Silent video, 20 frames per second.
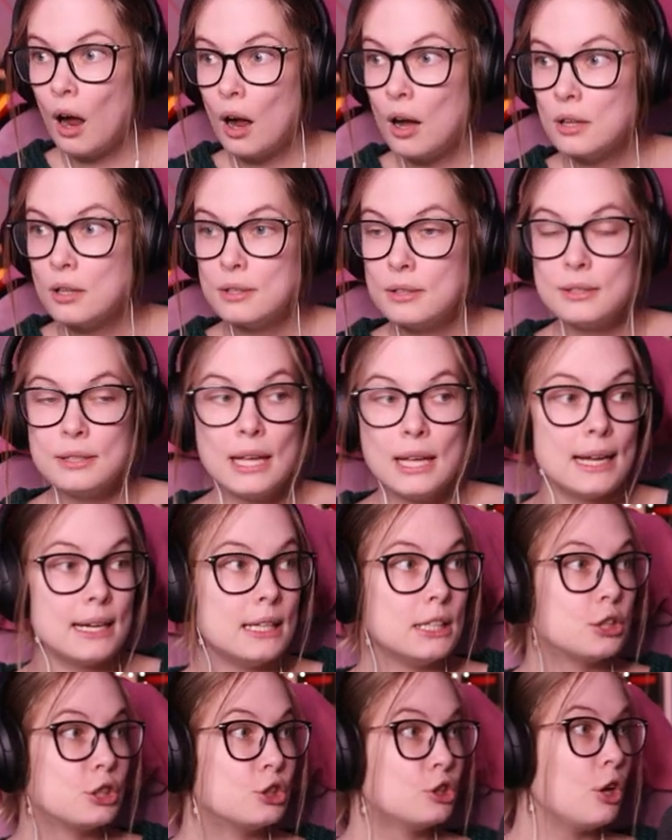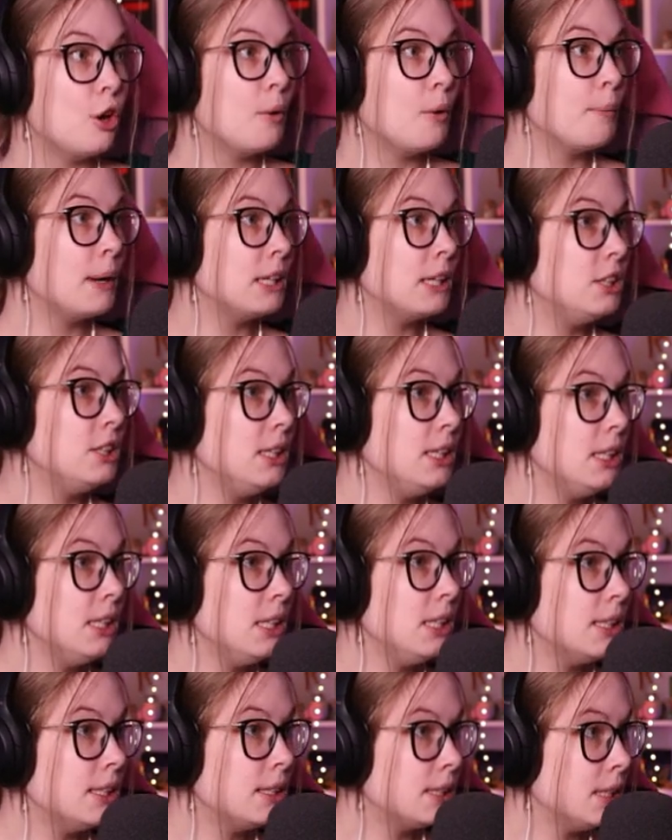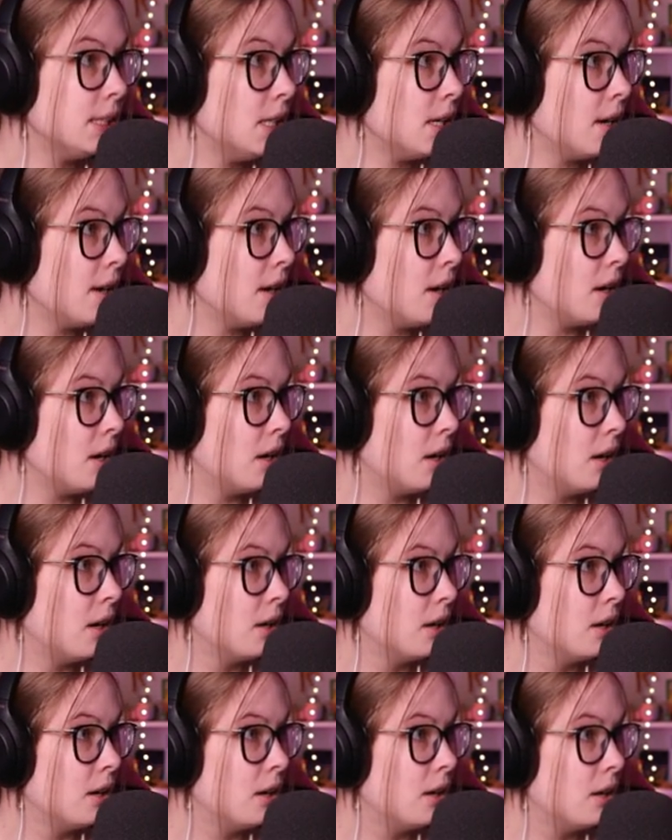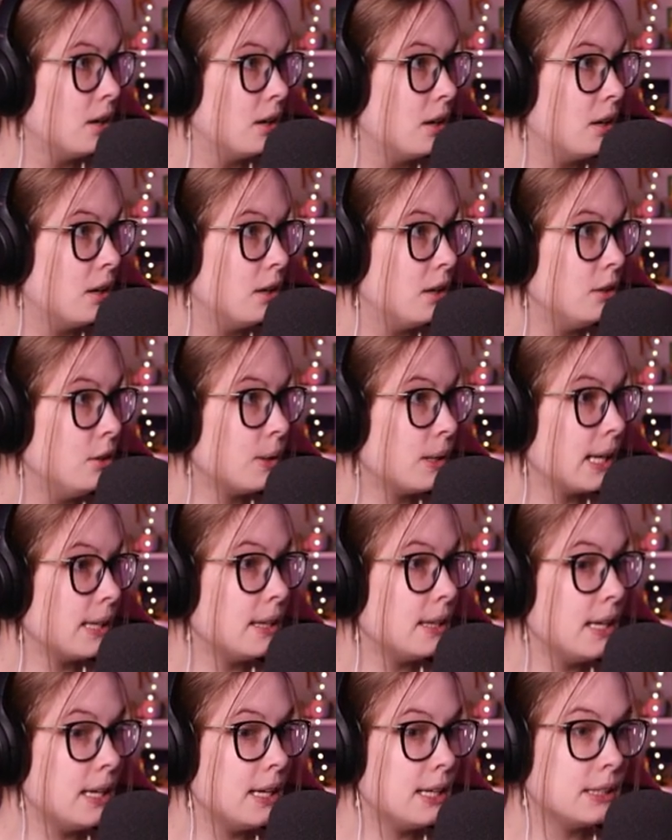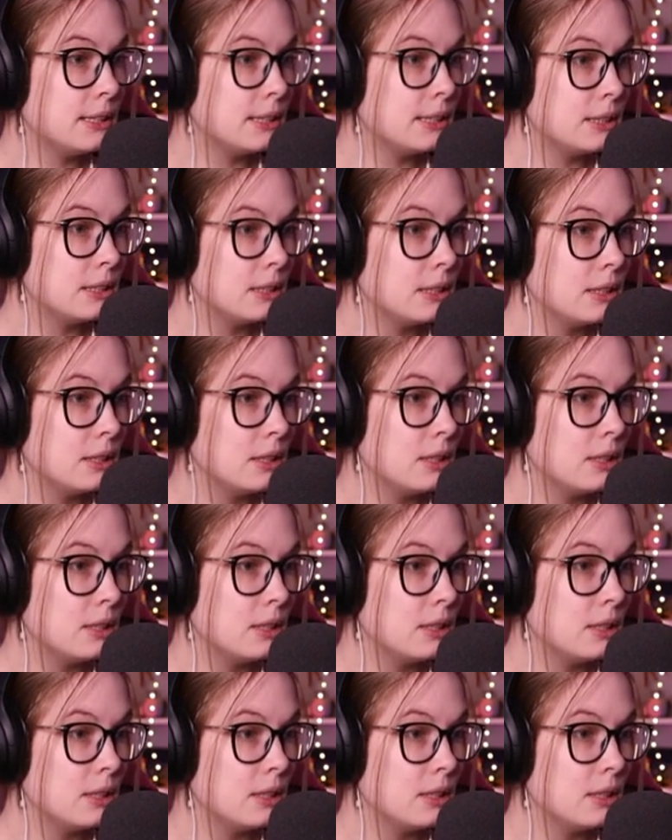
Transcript: That is so much easier. Look at this!